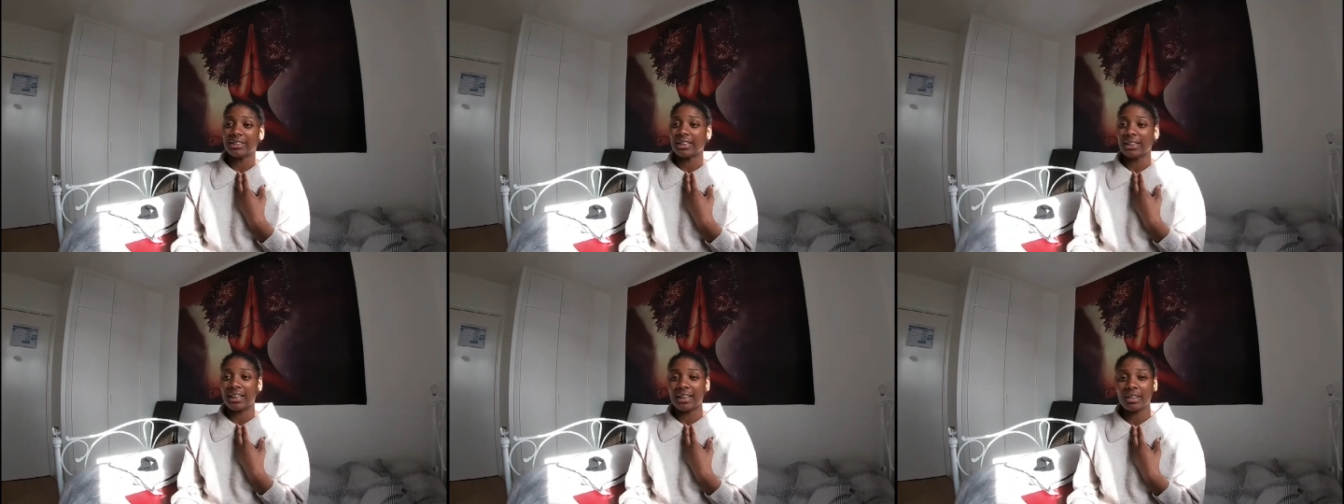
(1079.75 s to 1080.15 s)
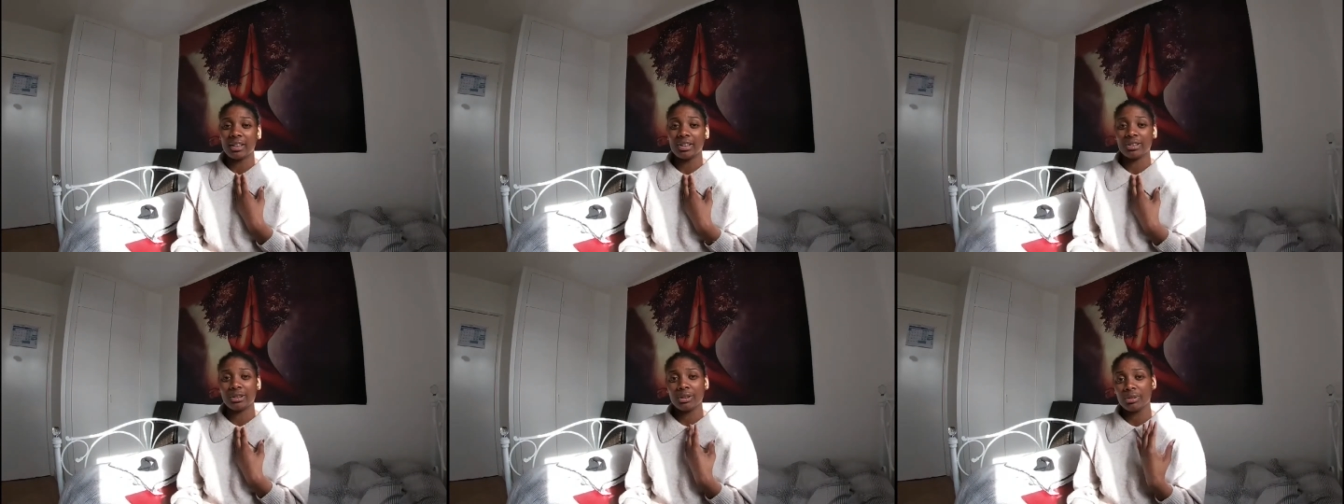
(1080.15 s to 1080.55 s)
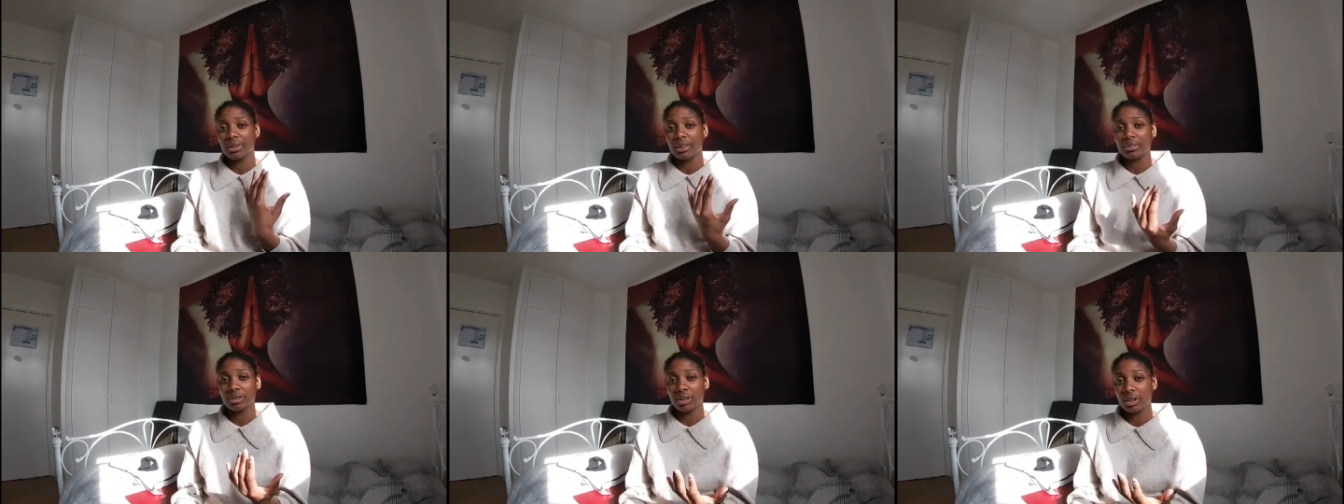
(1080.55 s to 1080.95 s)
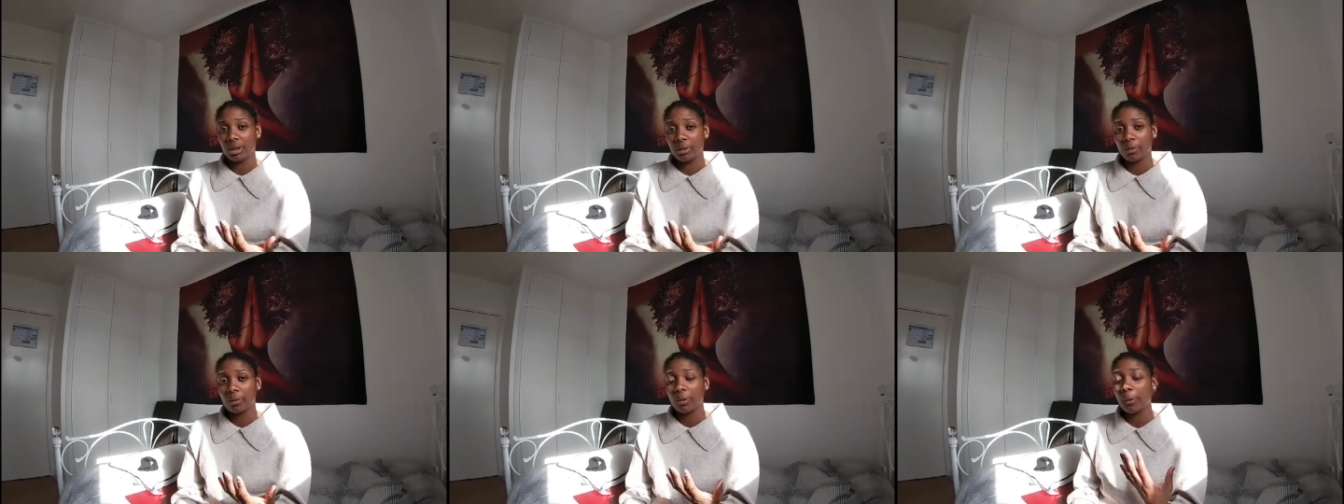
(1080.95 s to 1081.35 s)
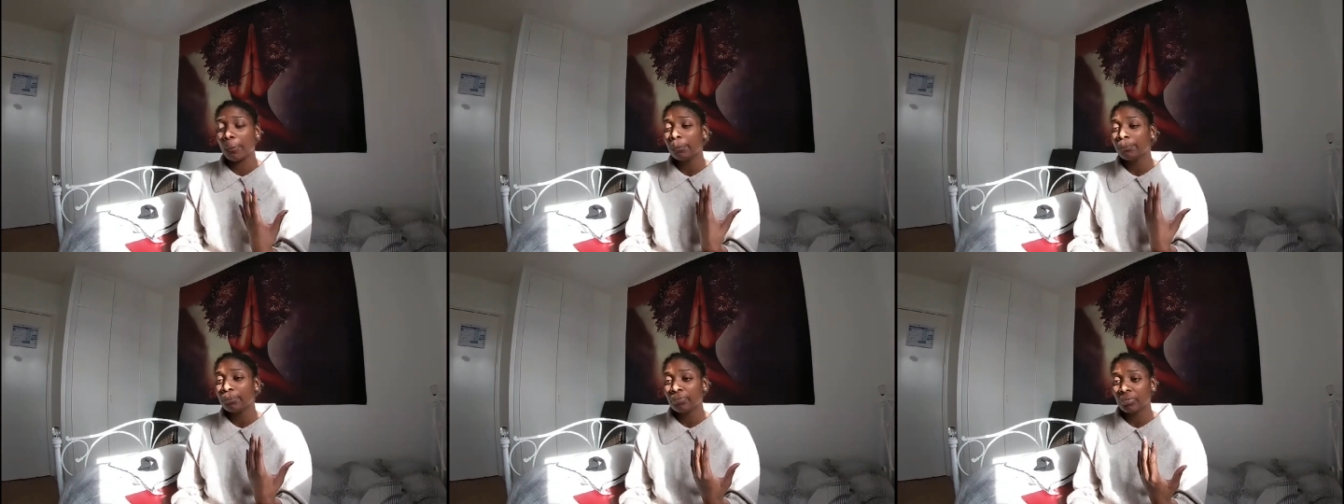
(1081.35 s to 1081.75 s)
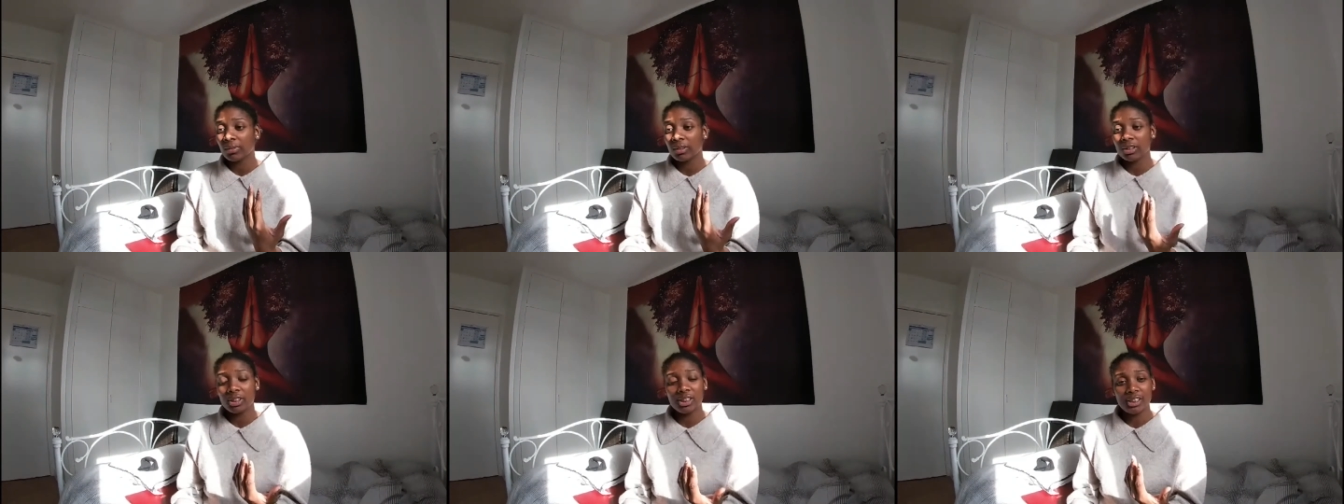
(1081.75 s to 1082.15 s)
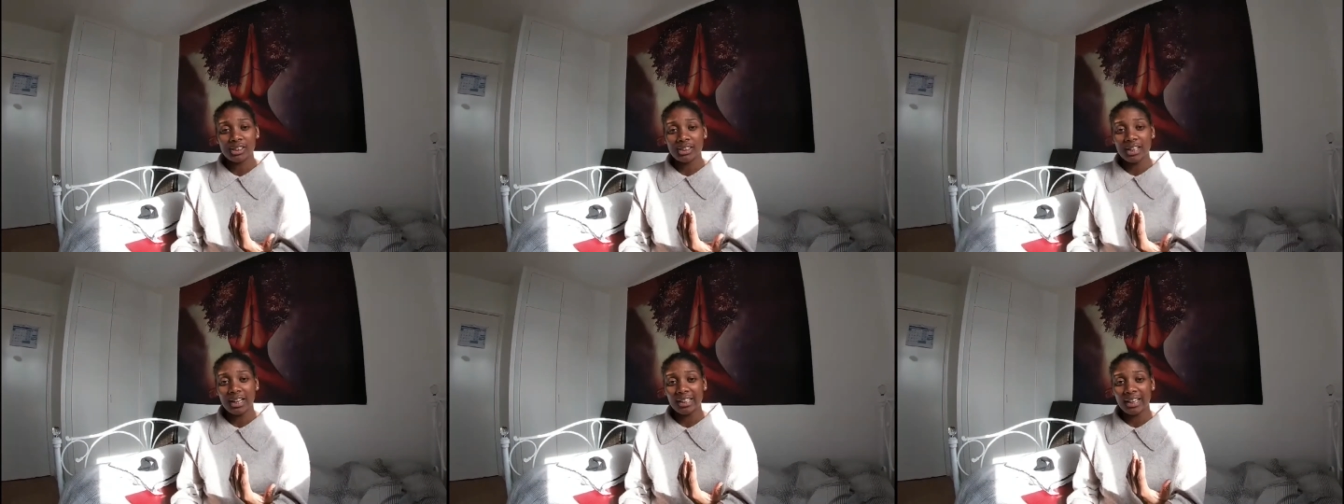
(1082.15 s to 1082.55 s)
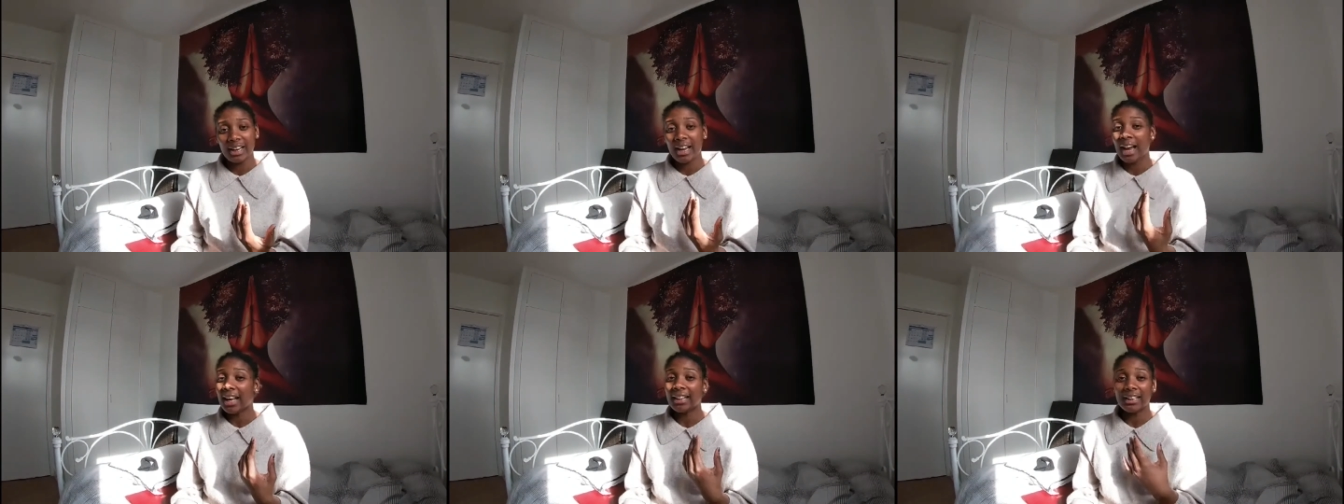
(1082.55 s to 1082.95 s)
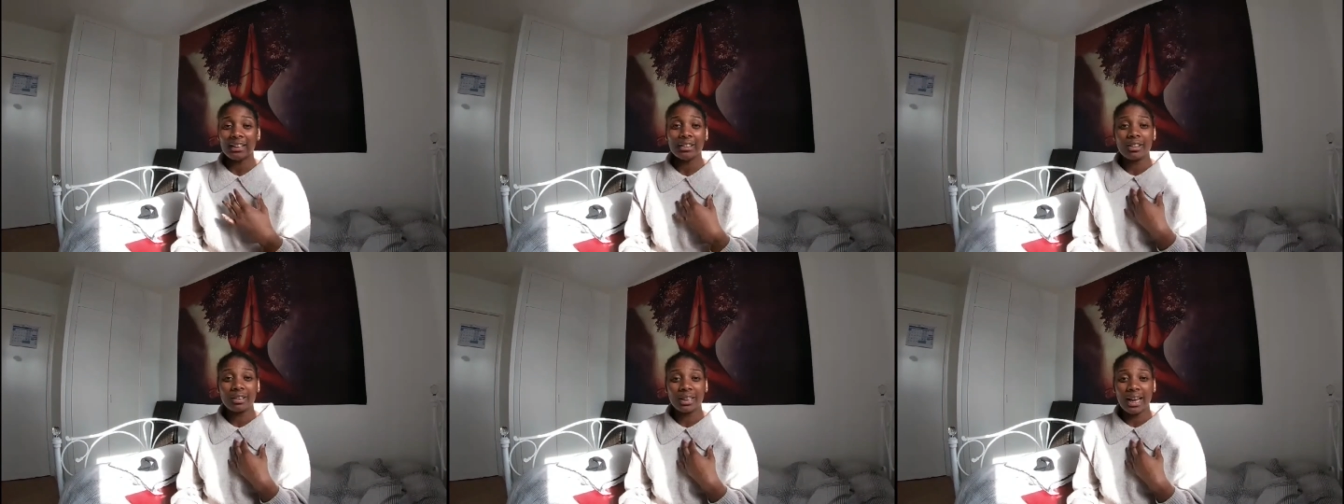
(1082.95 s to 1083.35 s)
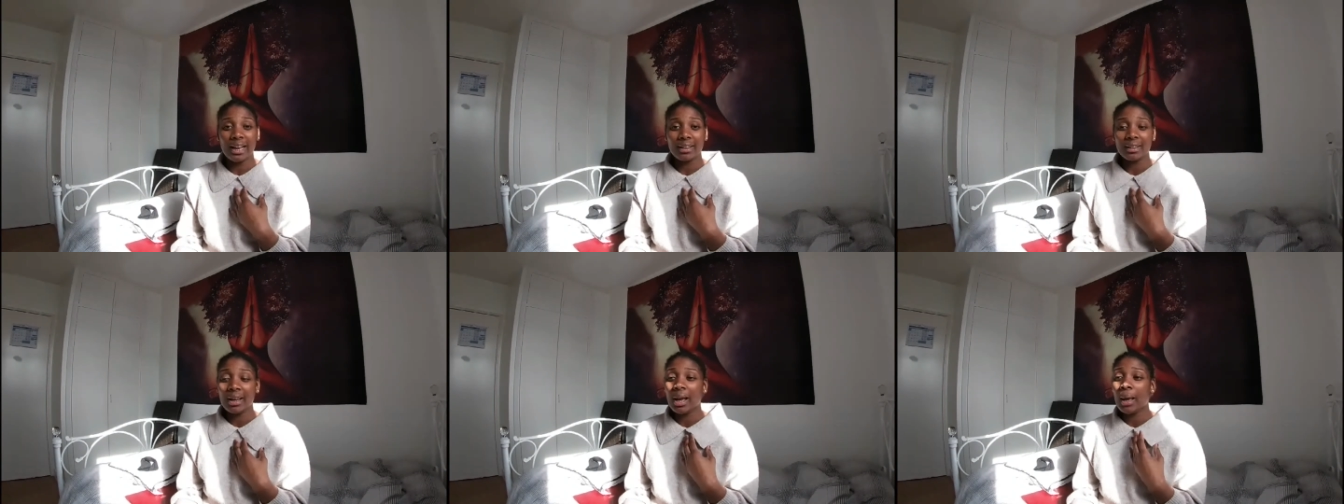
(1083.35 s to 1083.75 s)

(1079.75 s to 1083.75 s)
and Indian students go to study. I didn't know that,